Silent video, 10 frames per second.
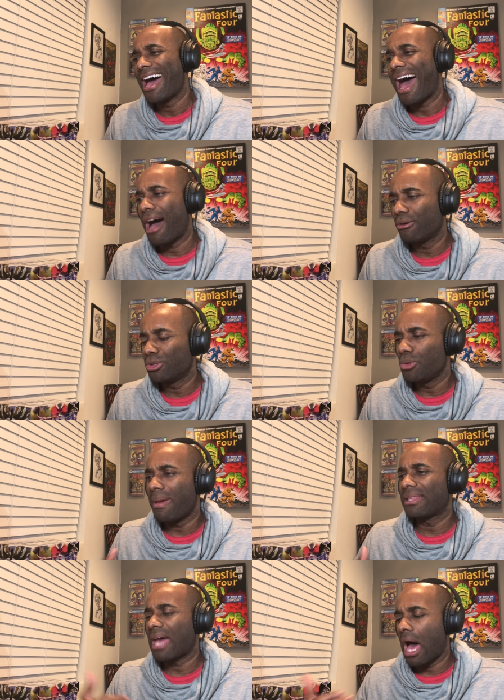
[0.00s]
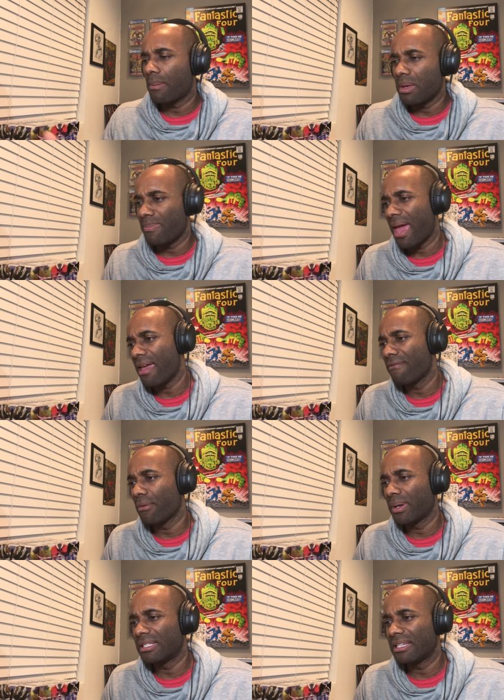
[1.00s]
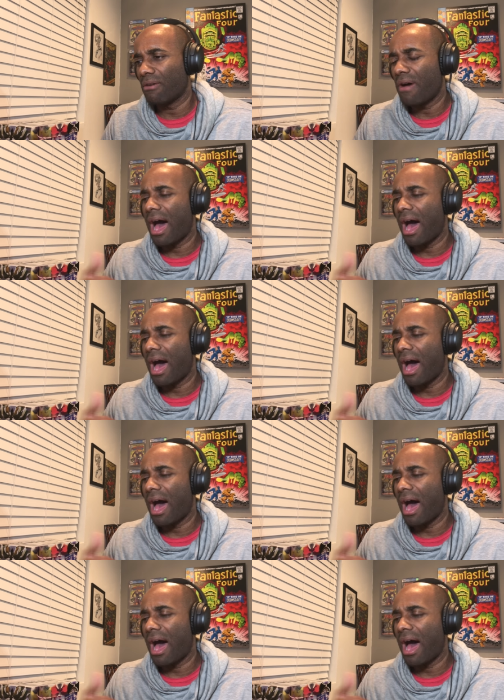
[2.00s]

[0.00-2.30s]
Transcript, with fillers: how to make the hobby pay for itself,